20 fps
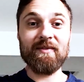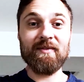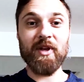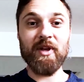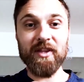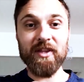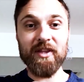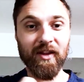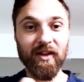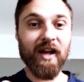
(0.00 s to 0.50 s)
with
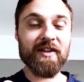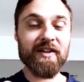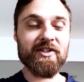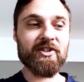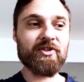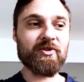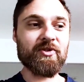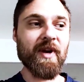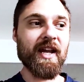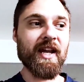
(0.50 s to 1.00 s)
a lot of
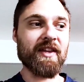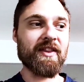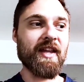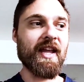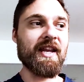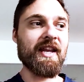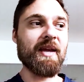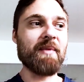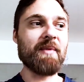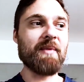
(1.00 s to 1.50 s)
strength,
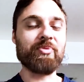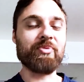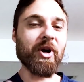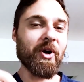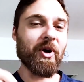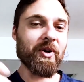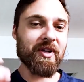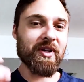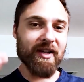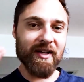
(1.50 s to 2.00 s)
and it
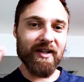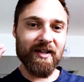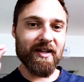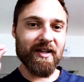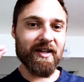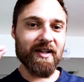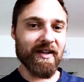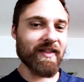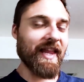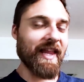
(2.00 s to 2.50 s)
broke,
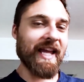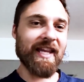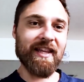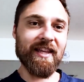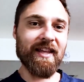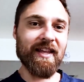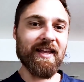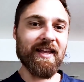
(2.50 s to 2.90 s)
like